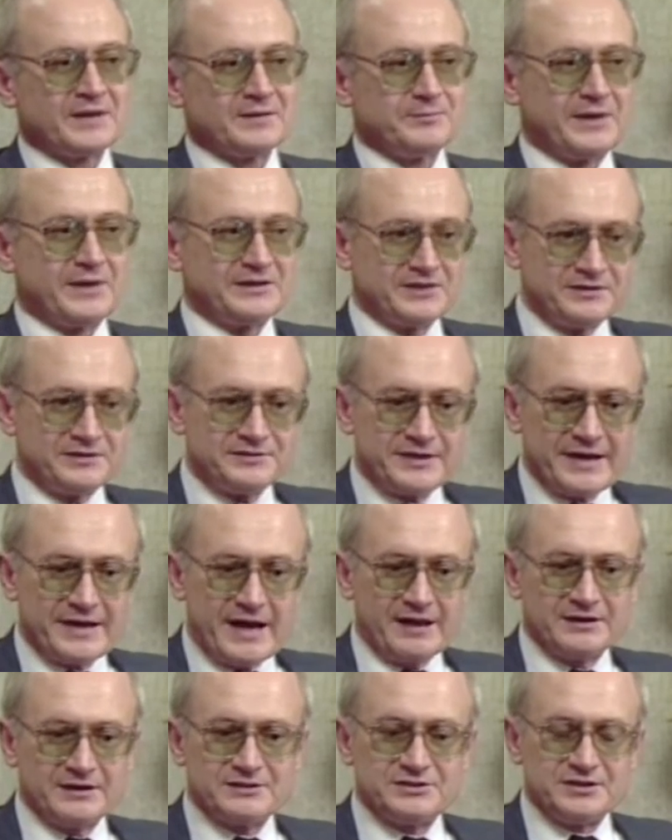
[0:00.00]
But in
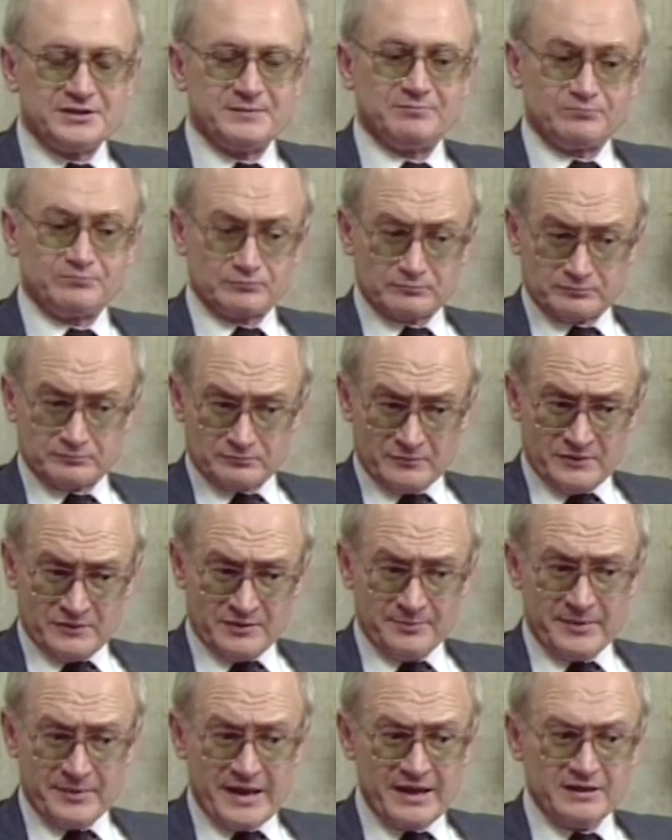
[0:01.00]
reality,
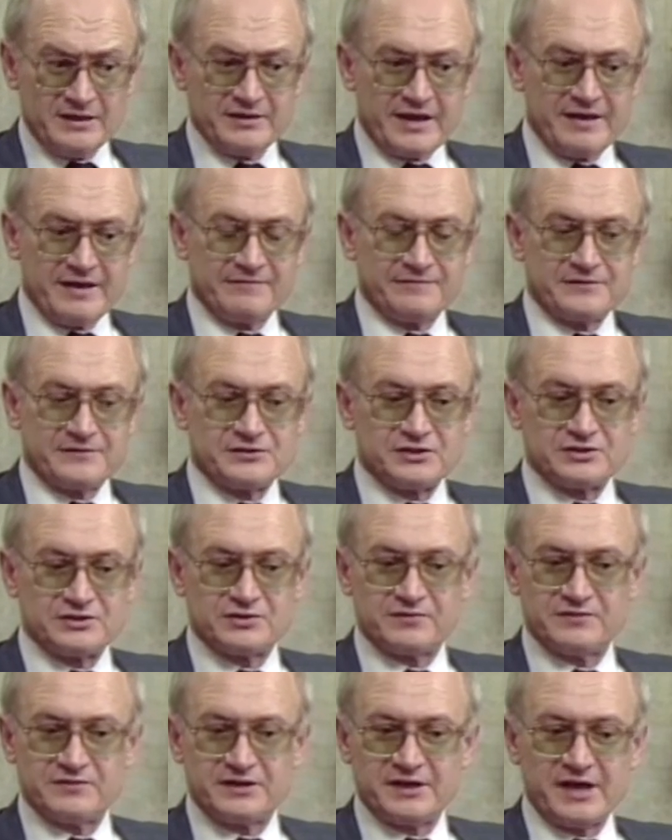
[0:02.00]
the main
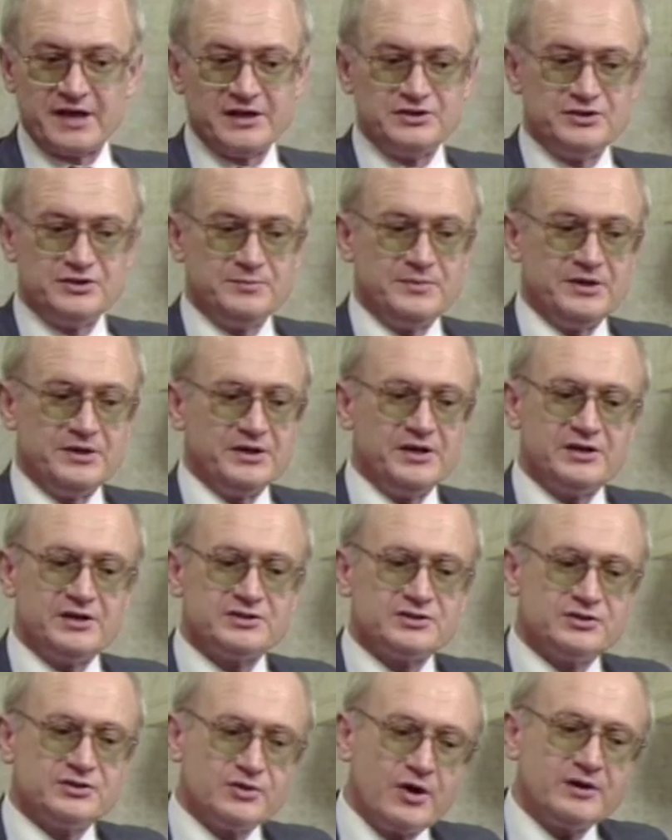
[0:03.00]
emphasis of the KGB
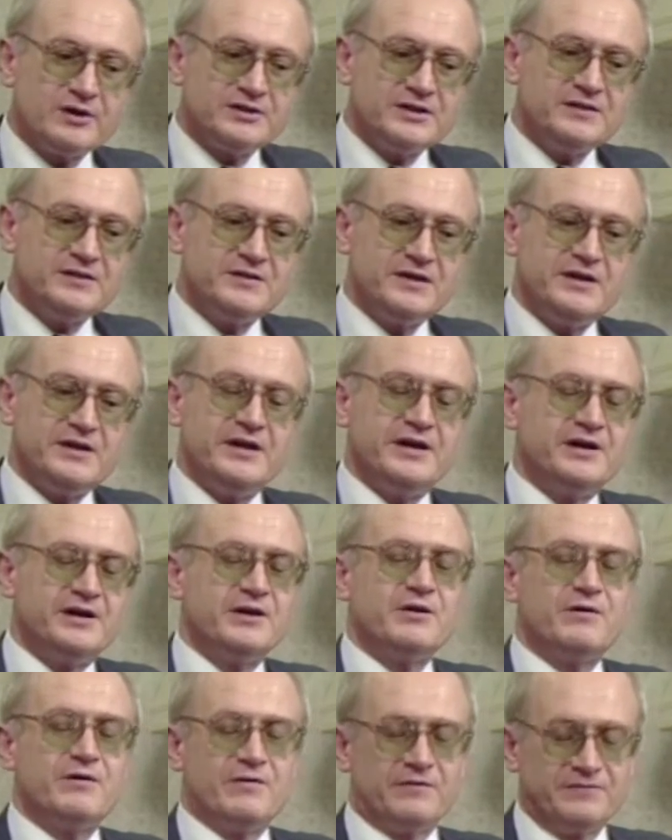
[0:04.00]
is not in the
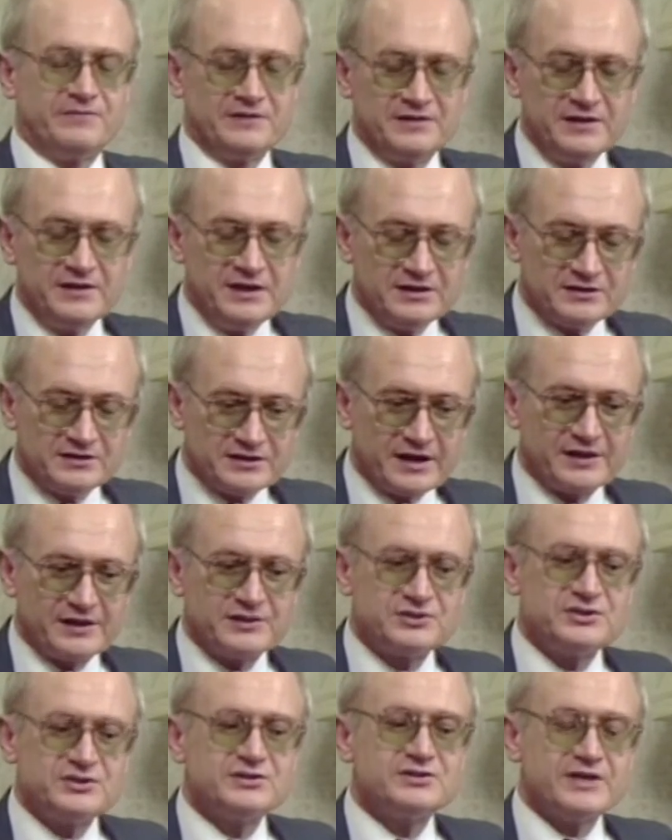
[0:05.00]
area of
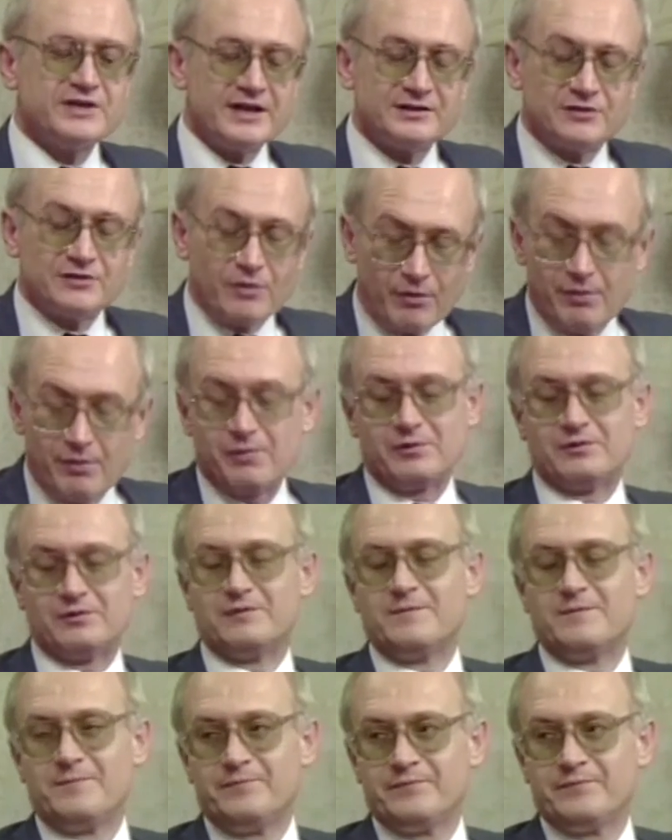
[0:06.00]
intelligence at all.